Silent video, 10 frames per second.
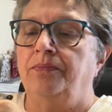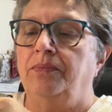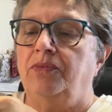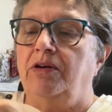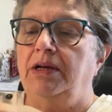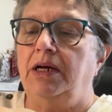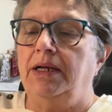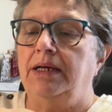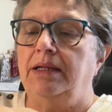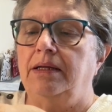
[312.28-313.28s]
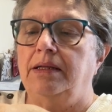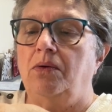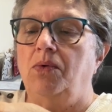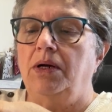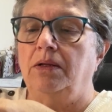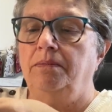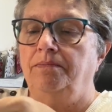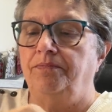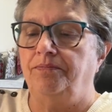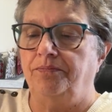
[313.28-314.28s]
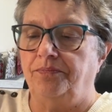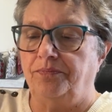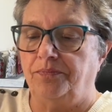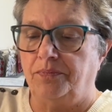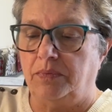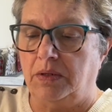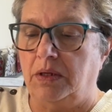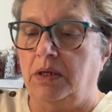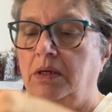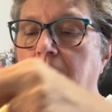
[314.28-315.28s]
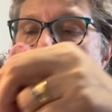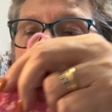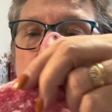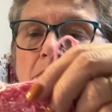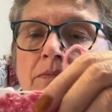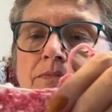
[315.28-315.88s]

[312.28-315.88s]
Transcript: very likely that they will. There we go.